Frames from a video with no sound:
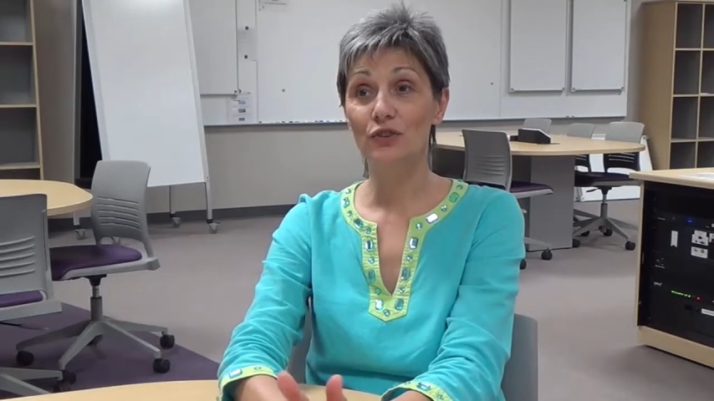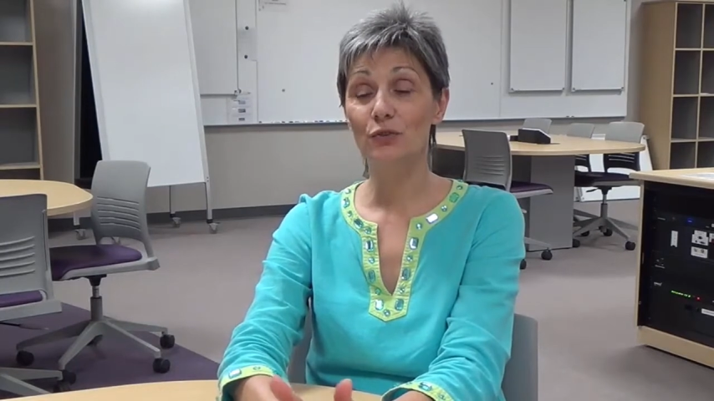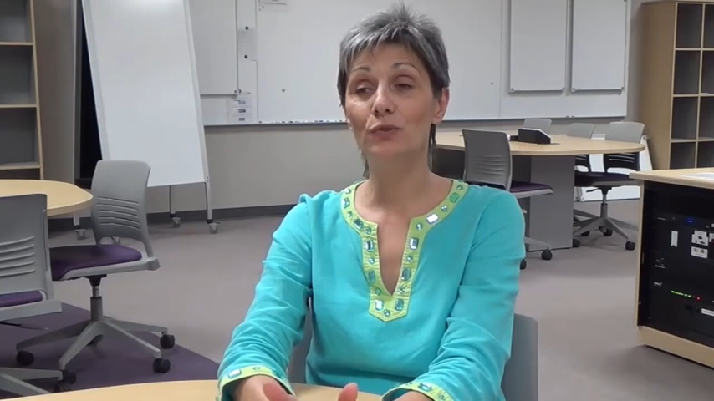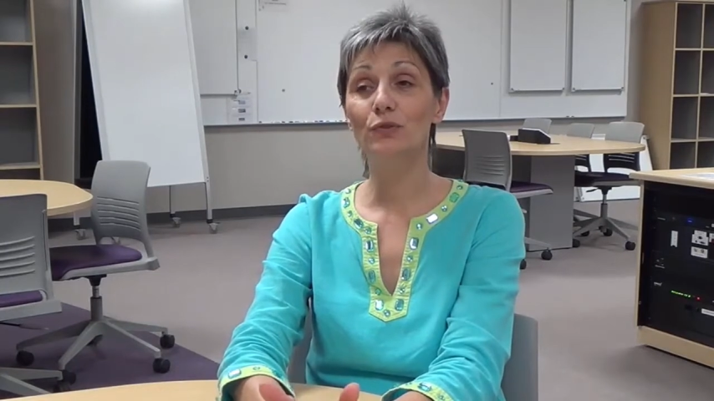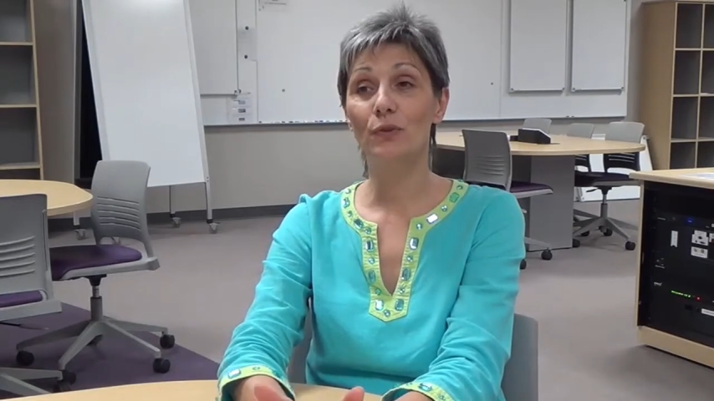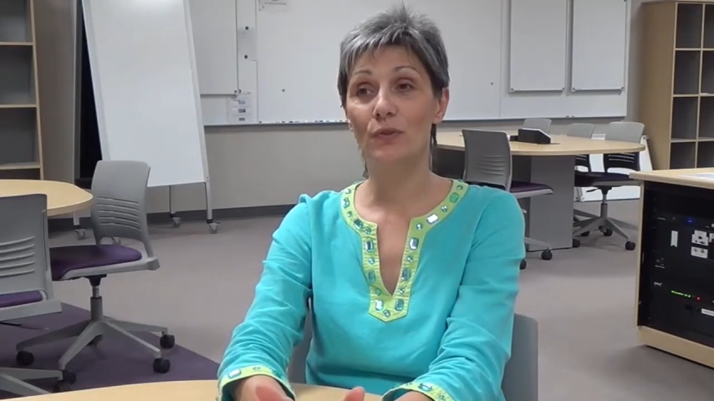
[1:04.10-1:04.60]

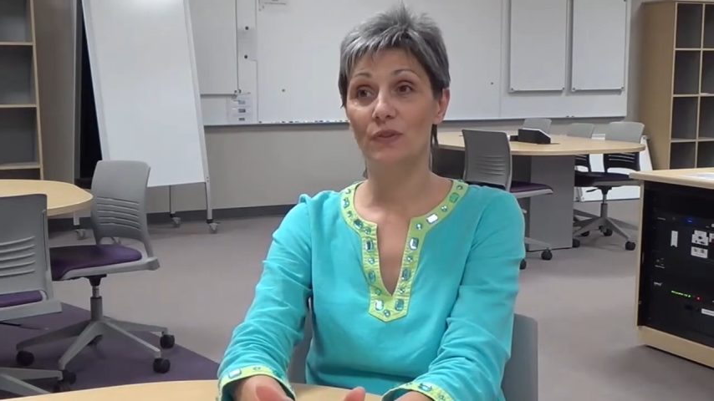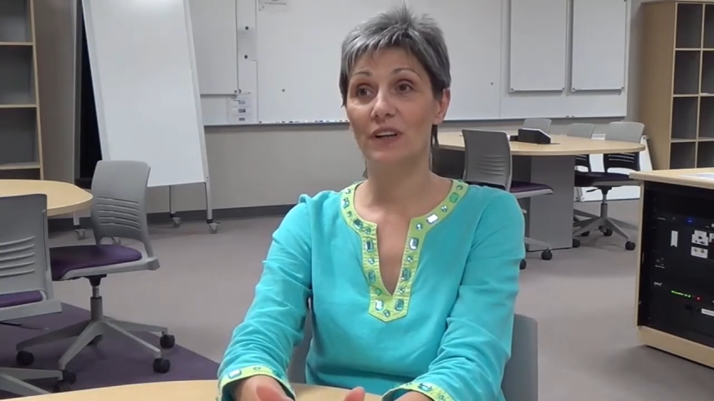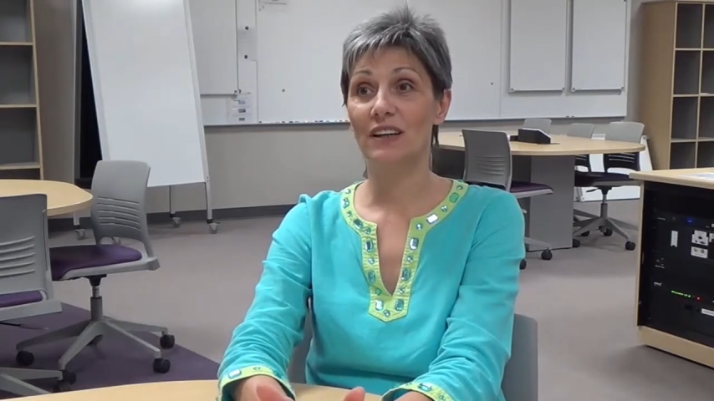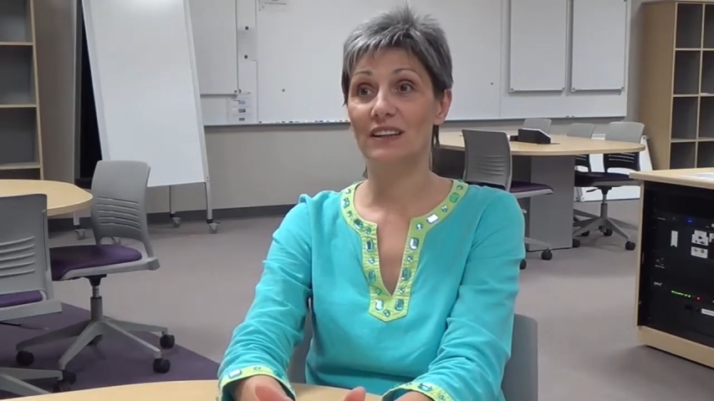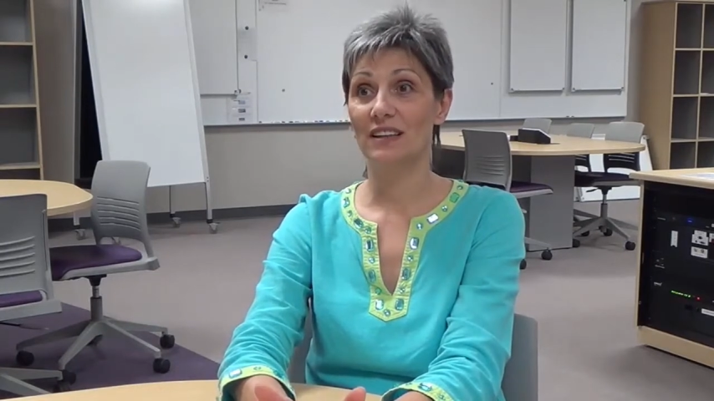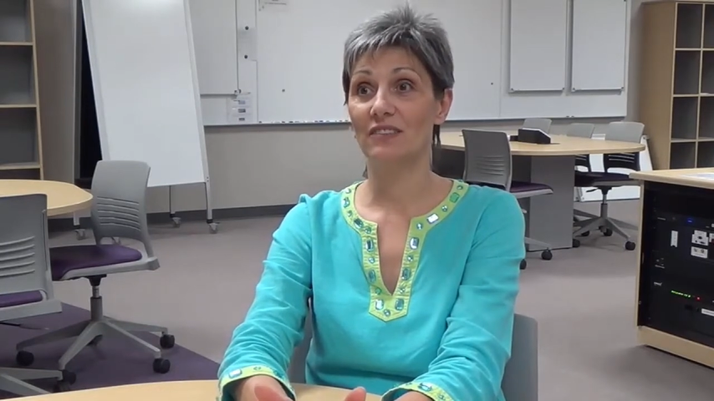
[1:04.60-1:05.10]
2 to
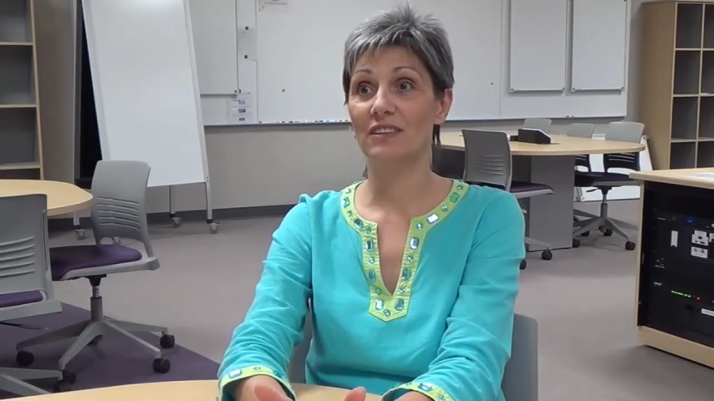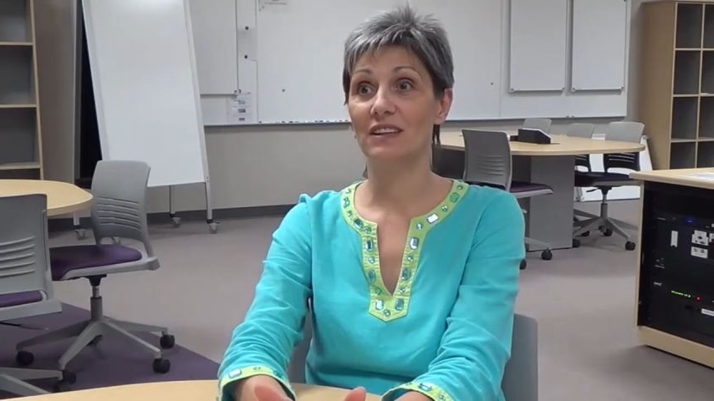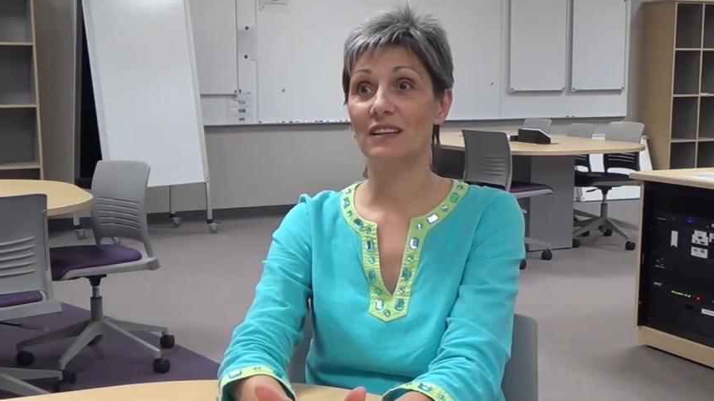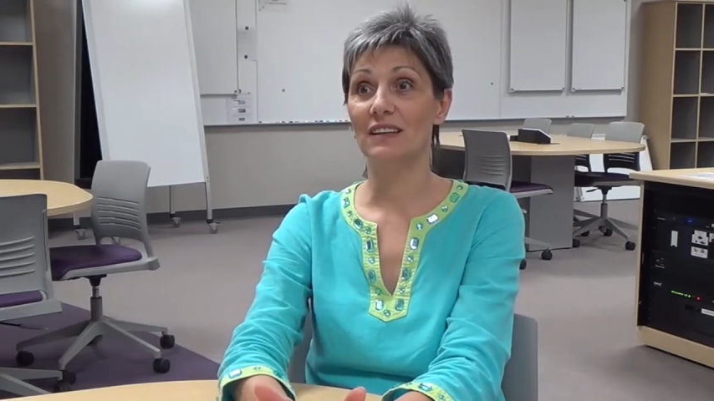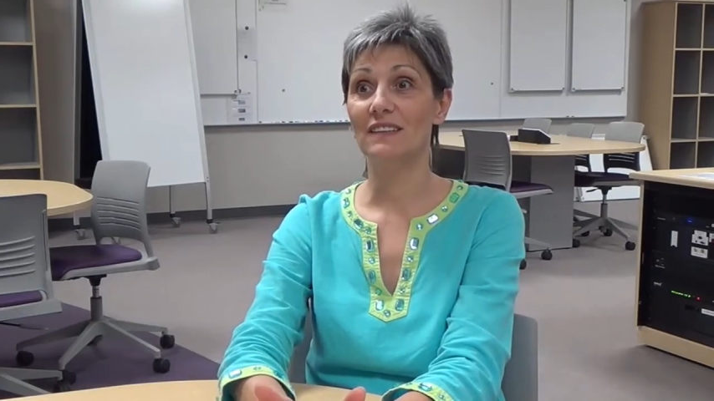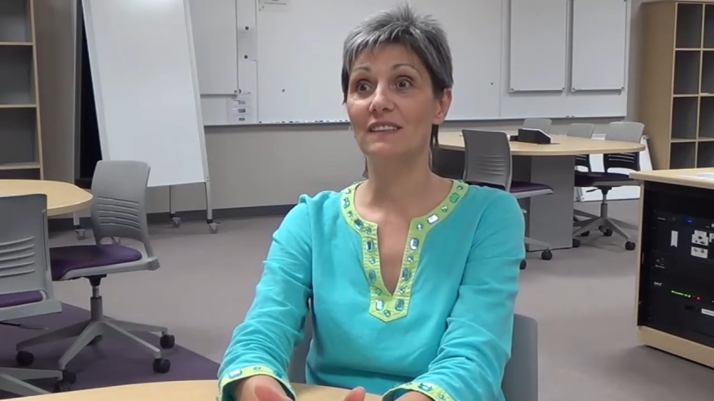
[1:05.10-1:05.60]
3
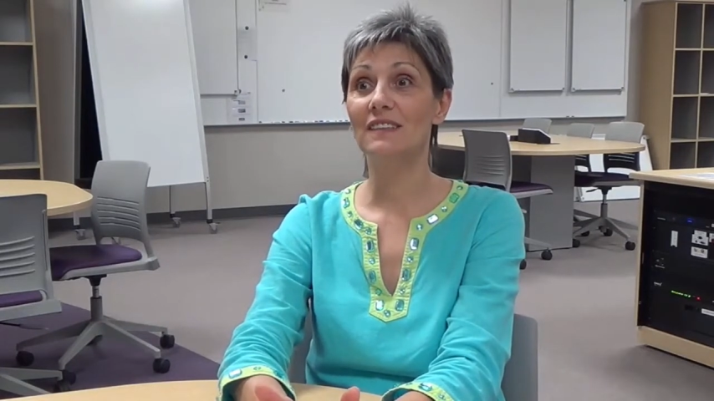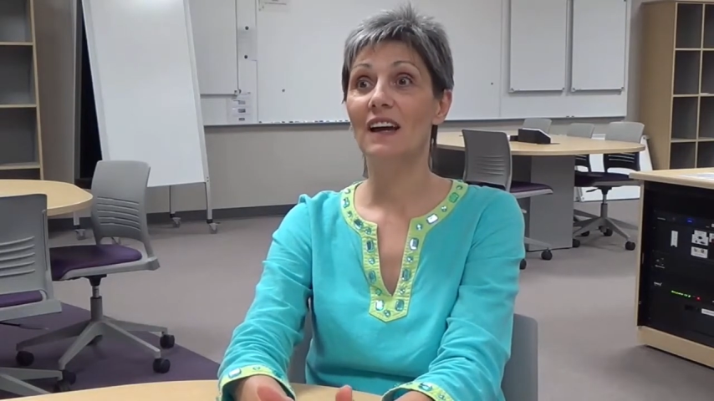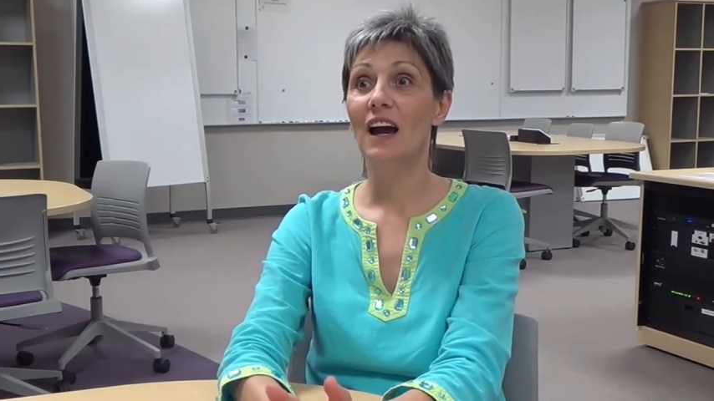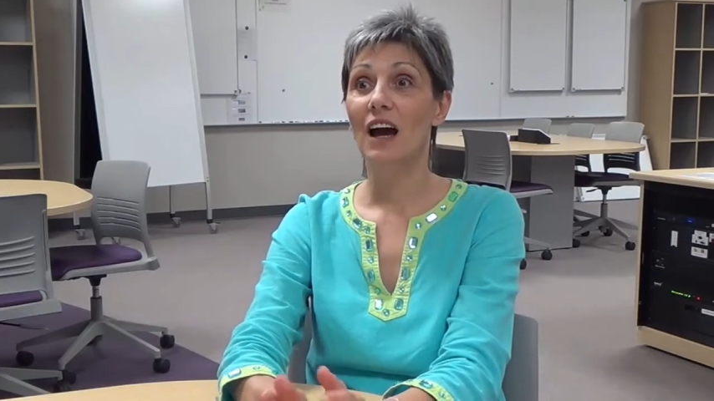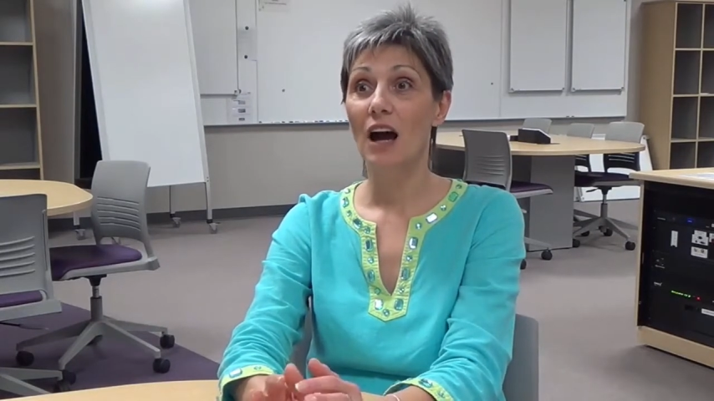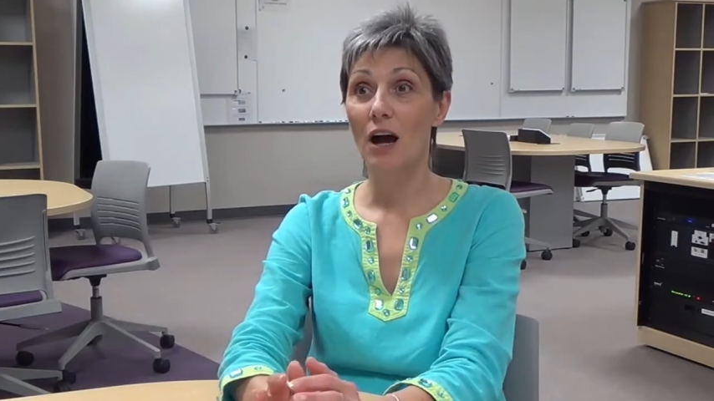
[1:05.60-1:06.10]
activities
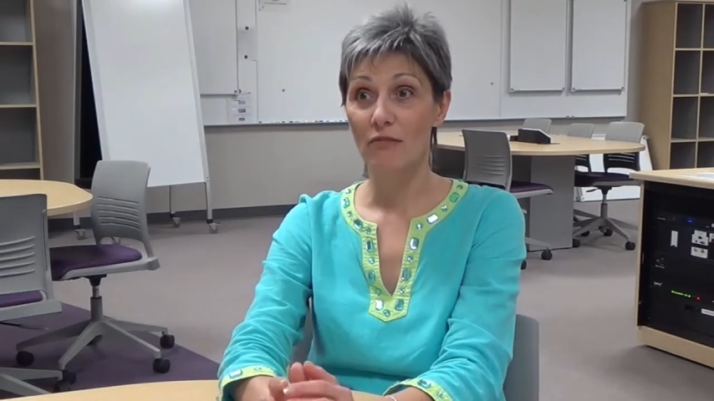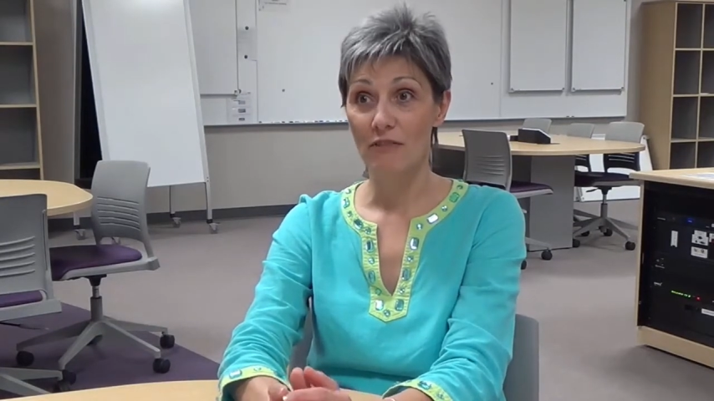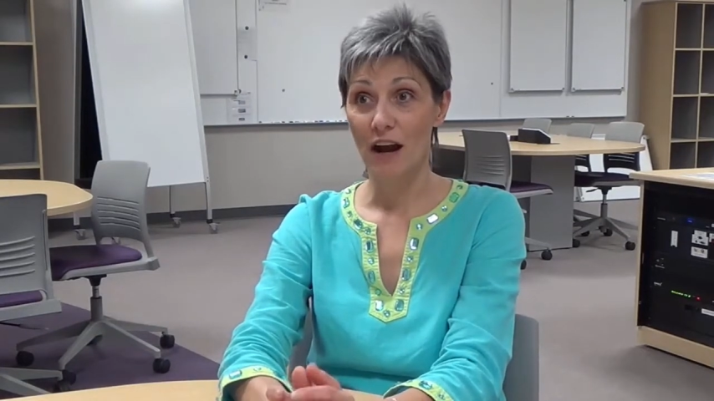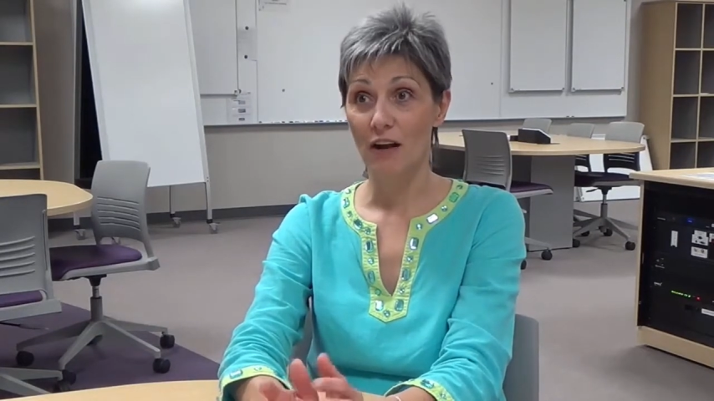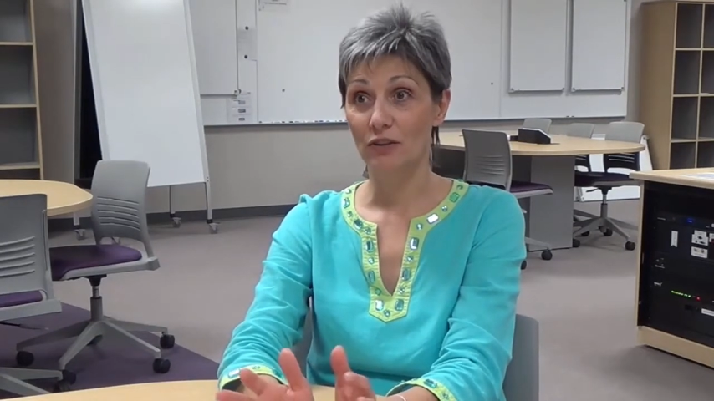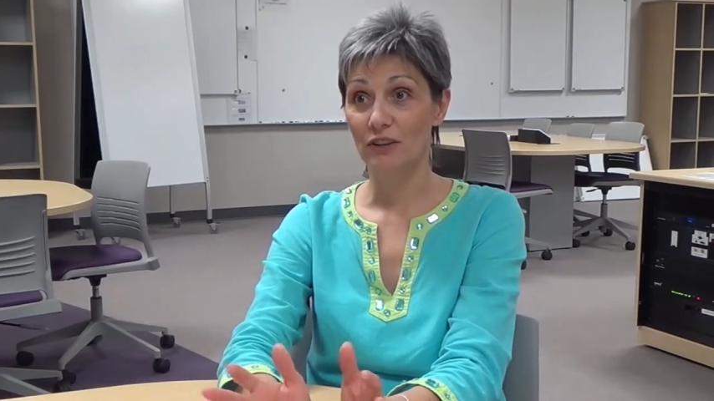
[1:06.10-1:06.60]

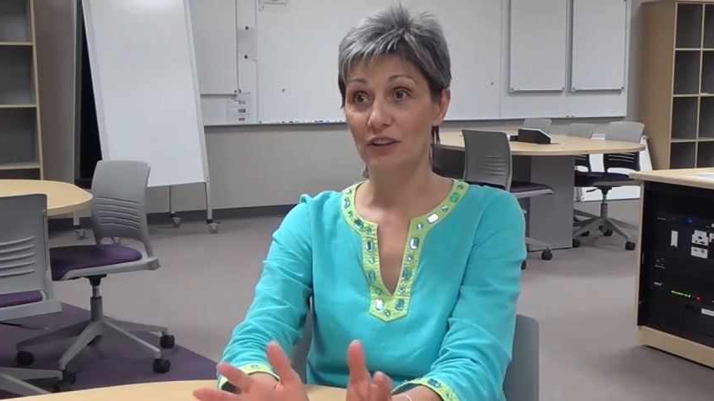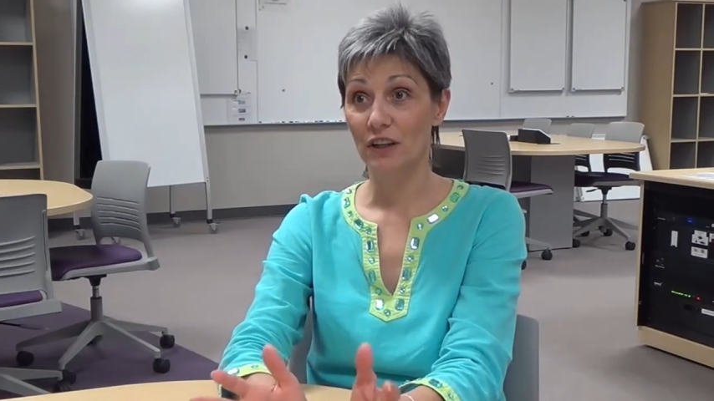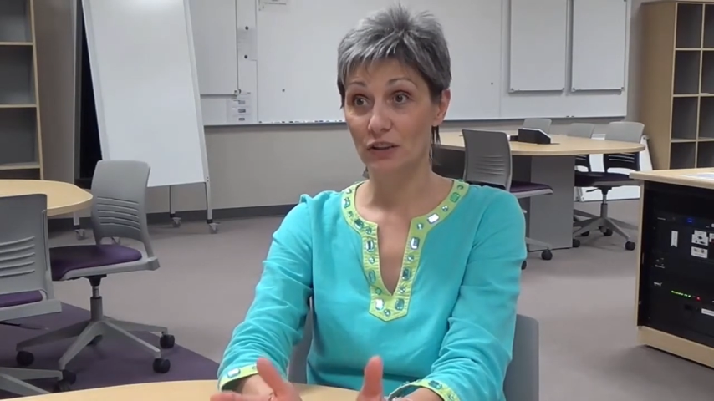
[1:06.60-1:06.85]
around a